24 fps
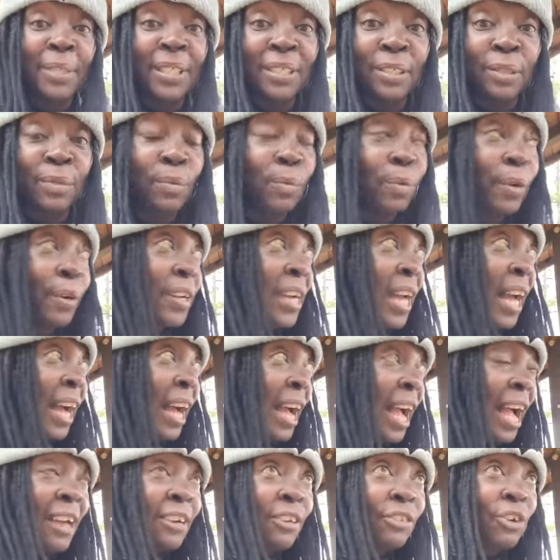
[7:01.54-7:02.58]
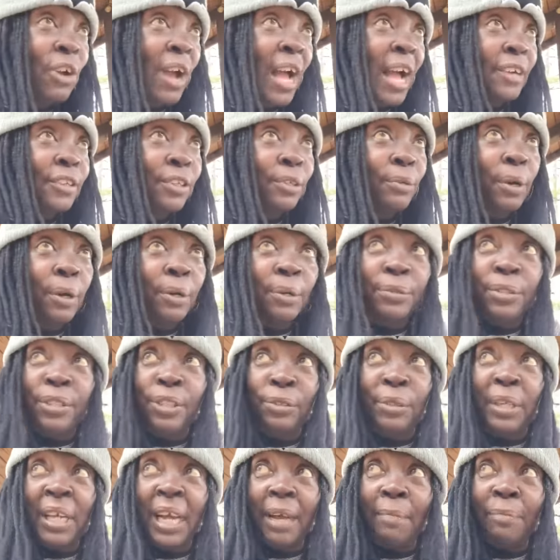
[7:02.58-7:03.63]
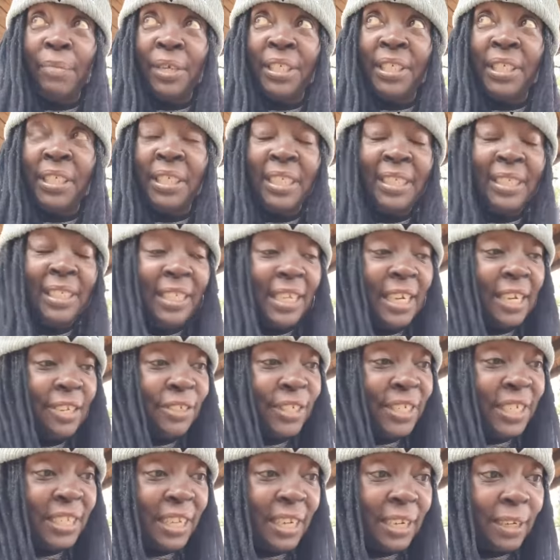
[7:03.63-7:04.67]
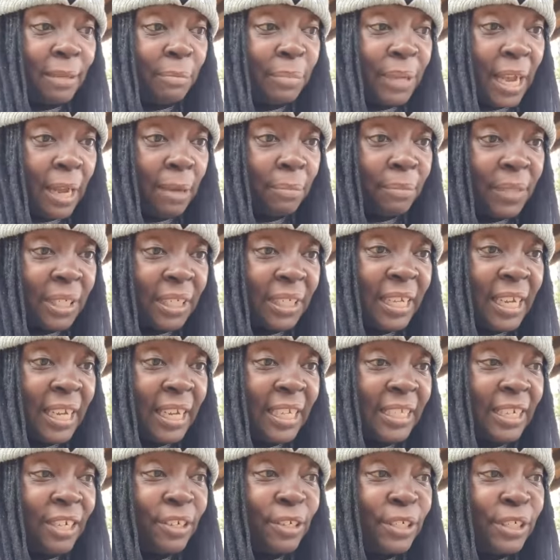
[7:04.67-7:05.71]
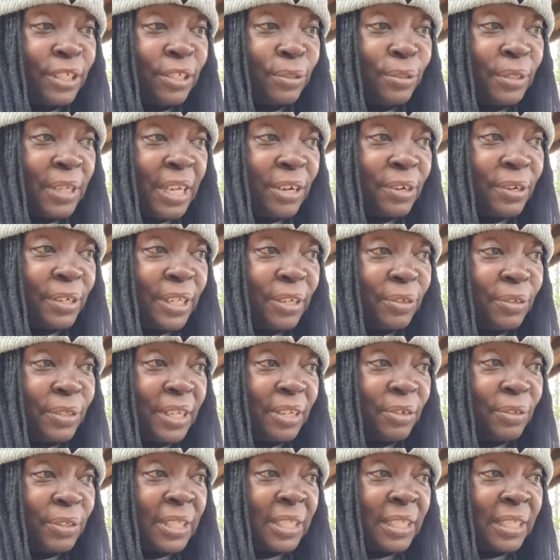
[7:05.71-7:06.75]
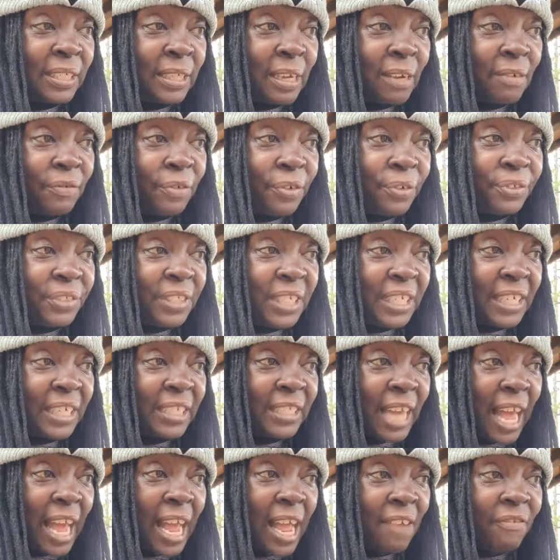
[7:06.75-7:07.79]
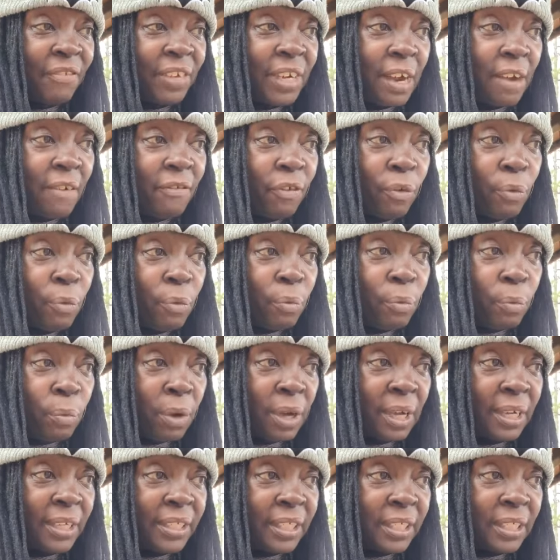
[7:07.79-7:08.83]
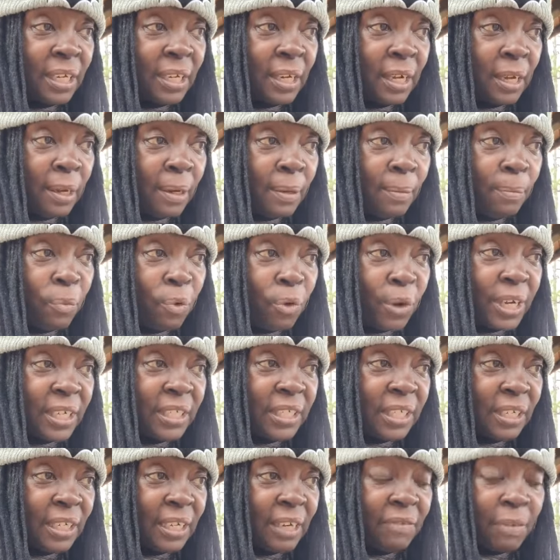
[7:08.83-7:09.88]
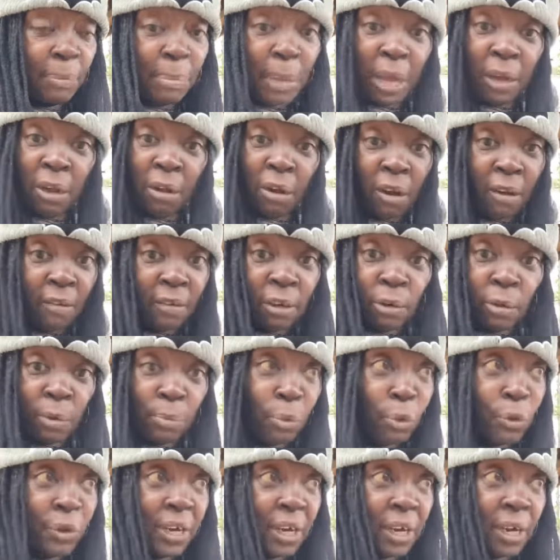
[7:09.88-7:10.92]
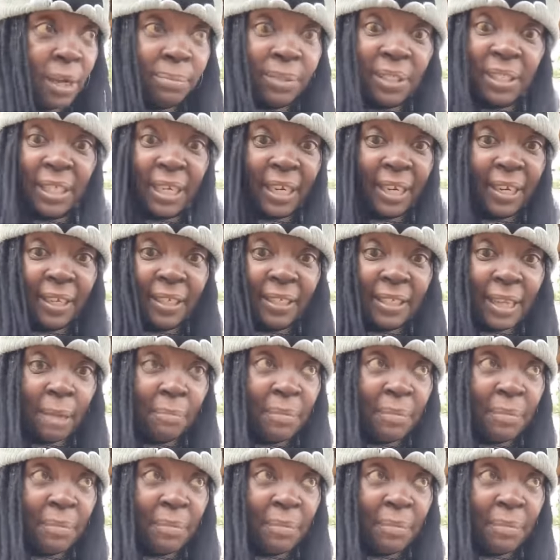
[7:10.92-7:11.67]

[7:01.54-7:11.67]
This is work. I don't know how you hoes do that, but see, the, here's the thing about me. There's two. There, there, there's several things. I have never once wanted to live in my car no more than a couple of days.